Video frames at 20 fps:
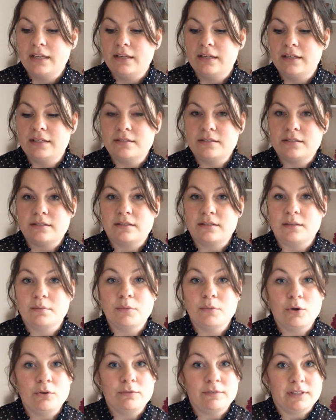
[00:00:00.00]
it's the
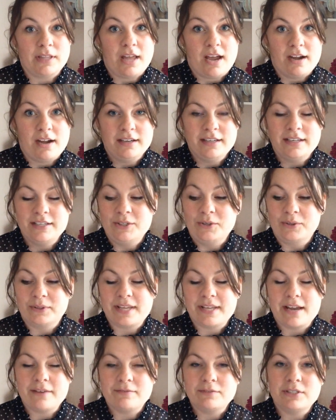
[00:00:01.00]
mauve along, and you only
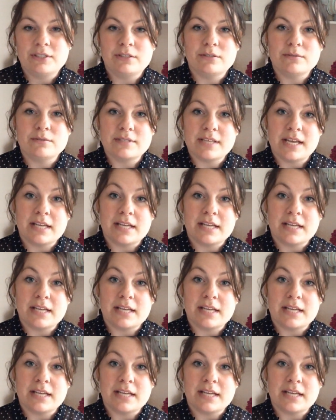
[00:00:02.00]
have to use